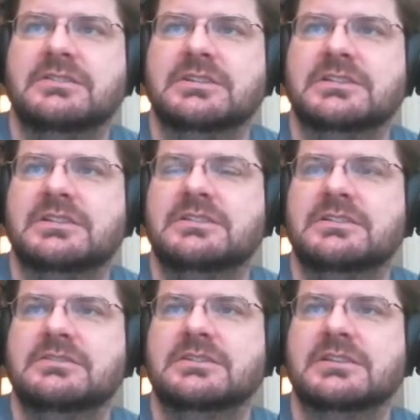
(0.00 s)
do it.
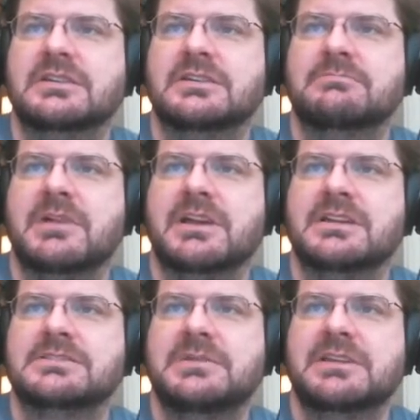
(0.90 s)
I
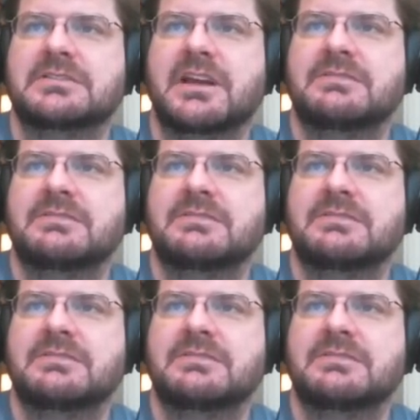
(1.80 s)
guess I'm either not